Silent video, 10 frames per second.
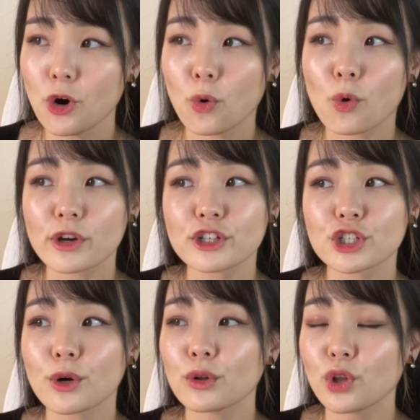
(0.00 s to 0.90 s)
or you
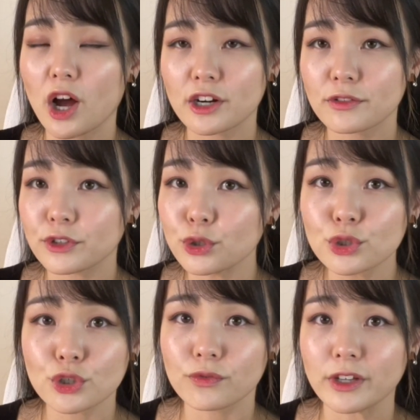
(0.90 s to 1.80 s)
show a lot of
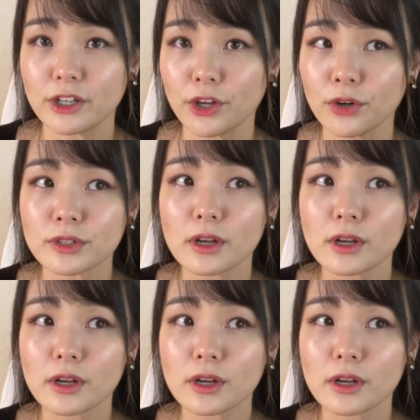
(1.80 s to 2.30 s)
YouTube videos